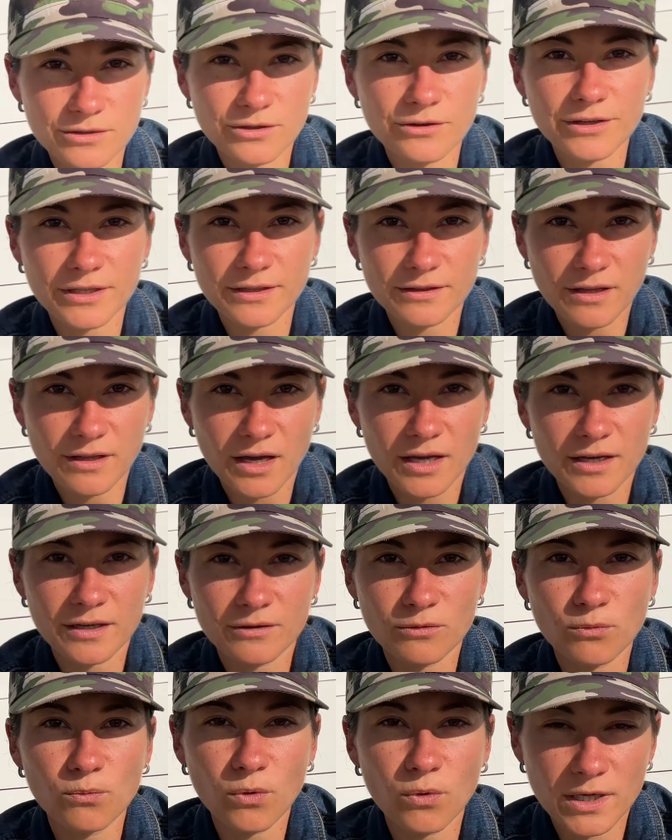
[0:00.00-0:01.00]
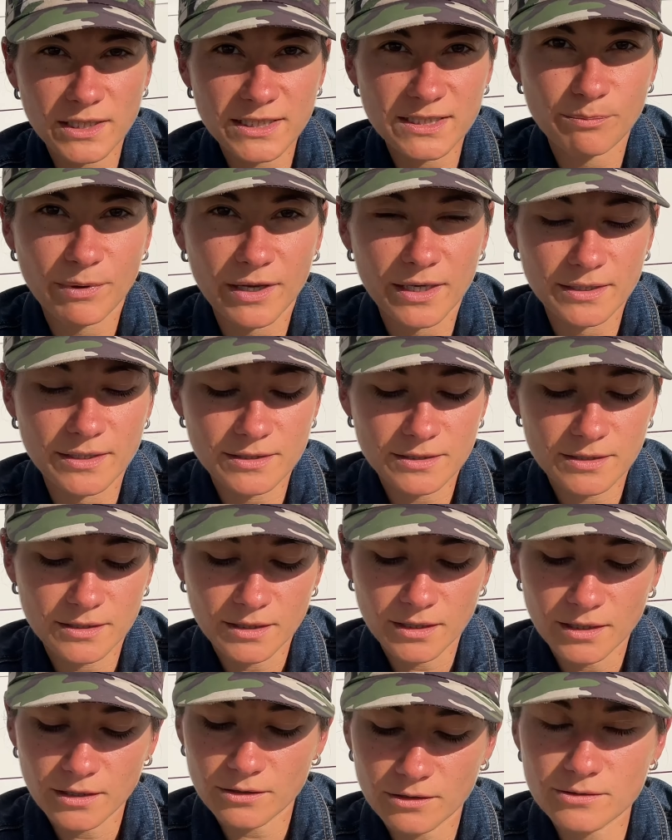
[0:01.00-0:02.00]
your entire workspace
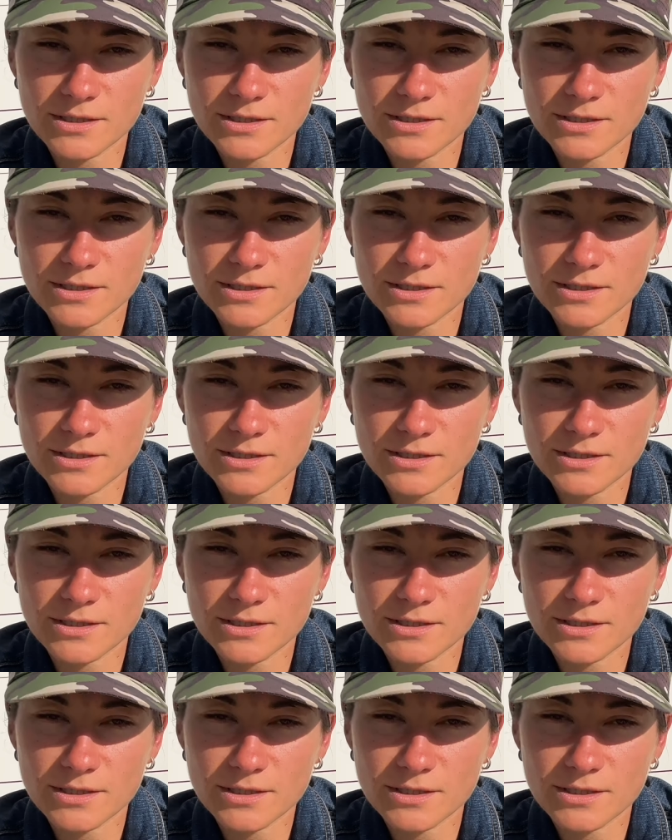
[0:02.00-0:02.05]
to